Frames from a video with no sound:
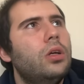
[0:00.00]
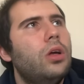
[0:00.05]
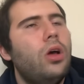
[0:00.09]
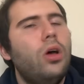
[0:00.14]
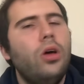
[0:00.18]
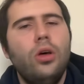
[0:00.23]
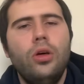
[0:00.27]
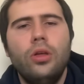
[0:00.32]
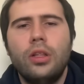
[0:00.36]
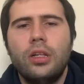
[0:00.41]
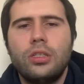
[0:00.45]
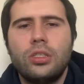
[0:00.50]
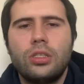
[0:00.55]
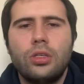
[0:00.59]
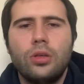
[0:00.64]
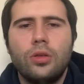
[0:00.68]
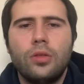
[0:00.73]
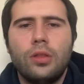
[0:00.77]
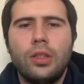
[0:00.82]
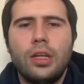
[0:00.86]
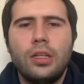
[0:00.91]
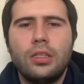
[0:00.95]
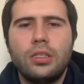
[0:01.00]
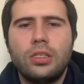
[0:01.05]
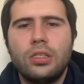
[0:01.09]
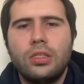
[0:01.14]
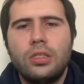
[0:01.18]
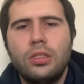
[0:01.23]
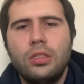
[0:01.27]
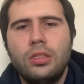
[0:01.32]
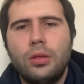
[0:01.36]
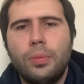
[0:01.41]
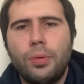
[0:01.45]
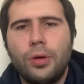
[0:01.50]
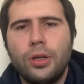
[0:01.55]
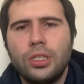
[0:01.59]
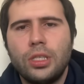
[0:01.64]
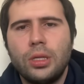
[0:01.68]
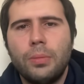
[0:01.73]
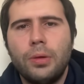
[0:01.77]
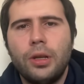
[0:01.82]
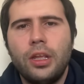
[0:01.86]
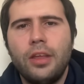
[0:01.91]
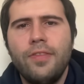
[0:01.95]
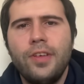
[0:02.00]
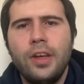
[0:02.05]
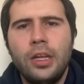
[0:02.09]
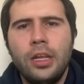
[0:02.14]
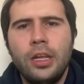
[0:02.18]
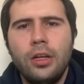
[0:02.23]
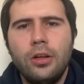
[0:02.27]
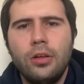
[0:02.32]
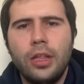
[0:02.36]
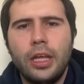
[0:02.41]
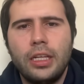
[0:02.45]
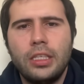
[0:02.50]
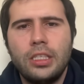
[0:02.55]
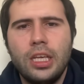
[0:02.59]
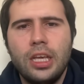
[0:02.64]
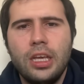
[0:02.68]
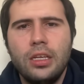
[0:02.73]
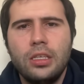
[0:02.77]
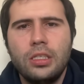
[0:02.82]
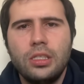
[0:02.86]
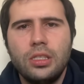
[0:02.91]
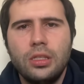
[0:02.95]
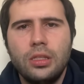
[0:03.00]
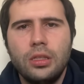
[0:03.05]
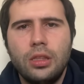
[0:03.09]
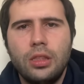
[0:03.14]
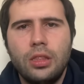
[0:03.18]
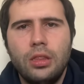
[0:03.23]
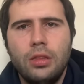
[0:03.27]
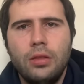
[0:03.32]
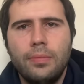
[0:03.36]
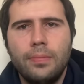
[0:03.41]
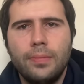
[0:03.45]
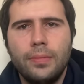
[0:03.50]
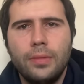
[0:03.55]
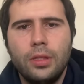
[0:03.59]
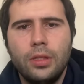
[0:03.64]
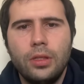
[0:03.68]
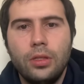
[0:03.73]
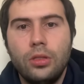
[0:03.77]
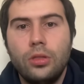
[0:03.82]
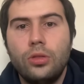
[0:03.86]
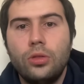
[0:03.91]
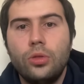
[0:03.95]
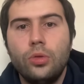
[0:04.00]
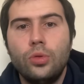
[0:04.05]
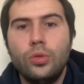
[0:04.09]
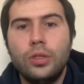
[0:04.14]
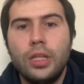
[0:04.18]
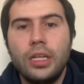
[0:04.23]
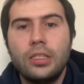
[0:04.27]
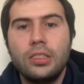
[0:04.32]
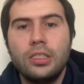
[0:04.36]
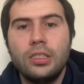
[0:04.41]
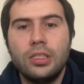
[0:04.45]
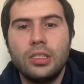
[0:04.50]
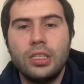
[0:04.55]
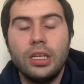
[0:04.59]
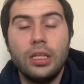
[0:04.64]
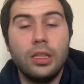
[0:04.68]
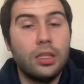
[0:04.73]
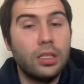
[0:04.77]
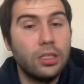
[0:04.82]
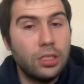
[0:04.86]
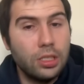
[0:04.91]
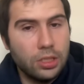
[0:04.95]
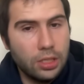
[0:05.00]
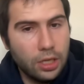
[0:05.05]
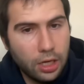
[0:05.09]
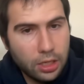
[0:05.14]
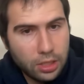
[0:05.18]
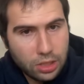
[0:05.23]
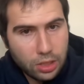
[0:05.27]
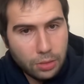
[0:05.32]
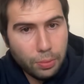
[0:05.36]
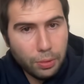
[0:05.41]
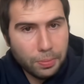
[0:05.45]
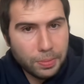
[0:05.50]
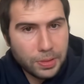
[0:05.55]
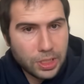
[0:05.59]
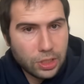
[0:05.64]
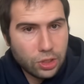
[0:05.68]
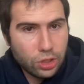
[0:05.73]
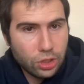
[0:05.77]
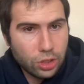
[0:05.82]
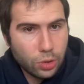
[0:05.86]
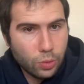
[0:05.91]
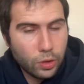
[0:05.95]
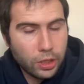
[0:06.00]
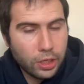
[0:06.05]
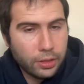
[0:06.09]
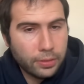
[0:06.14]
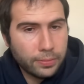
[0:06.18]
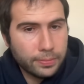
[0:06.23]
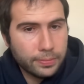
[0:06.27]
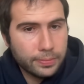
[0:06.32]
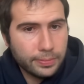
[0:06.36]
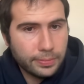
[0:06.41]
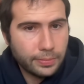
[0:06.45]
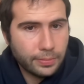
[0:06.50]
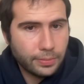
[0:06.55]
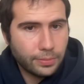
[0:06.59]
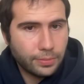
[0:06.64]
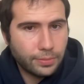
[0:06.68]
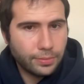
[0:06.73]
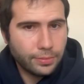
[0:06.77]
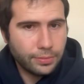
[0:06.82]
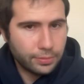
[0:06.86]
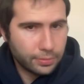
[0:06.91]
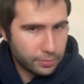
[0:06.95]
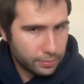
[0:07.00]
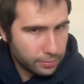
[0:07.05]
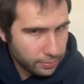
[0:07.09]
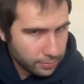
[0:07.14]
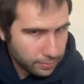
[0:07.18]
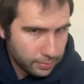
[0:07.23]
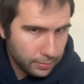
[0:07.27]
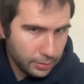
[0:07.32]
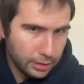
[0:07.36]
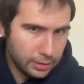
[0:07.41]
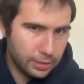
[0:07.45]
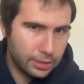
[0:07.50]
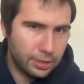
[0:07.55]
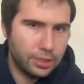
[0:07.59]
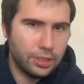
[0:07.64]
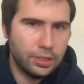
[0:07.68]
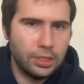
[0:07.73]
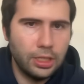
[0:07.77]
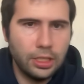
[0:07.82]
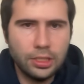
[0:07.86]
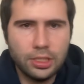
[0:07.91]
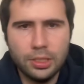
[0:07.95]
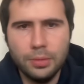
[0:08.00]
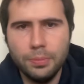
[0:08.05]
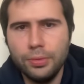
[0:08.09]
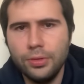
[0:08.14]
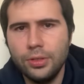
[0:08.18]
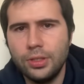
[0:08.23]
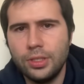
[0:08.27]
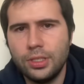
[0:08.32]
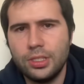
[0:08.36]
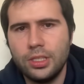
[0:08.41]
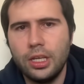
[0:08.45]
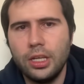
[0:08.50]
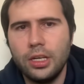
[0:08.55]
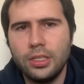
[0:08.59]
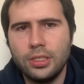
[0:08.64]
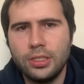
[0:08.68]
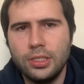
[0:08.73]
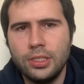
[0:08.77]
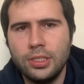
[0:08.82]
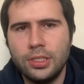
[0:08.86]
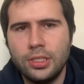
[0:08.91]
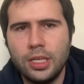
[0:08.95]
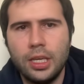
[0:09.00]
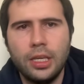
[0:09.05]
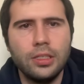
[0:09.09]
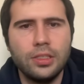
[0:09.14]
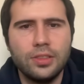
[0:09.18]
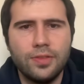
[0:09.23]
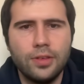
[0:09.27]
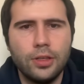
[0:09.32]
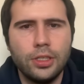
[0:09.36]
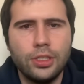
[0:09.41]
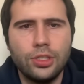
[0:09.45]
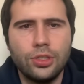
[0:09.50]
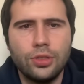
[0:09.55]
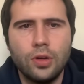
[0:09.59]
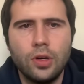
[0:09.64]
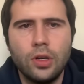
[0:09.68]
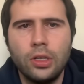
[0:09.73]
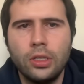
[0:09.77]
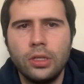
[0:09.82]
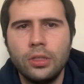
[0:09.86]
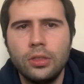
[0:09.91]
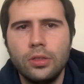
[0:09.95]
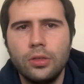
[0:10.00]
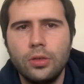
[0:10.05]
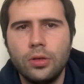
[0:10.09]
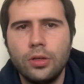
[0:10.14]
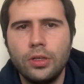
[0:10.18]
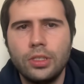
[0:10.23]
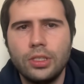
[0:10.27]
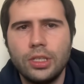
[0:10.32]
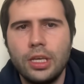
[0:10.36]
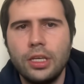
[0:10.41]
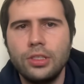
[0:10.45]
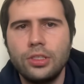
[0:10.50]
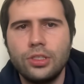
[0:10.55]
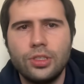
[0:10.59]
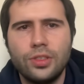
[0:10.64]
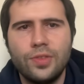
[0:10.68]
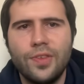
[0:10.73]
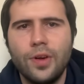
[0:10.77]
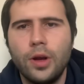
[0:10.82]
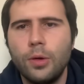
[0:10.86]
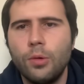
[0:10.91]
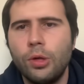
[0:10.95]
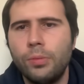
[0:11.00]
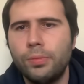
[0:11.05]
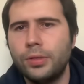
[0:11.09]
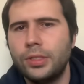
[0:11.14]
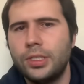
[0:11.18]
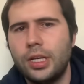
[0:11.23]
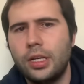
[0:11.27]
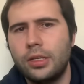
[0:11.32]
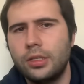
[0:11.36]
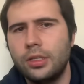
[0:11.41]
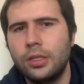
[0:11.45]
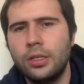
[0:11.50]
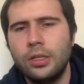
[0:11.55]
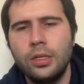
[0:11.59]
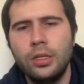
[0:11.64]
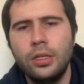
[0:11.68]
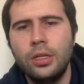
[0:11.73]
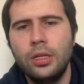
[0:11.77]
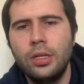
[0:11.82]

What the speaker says: Oh, that's depressing. But even here, like takes, dude, that's insane. This is not a simple position to win. This is not simple in the slightest because his king is very strong, or his king is just very well protected.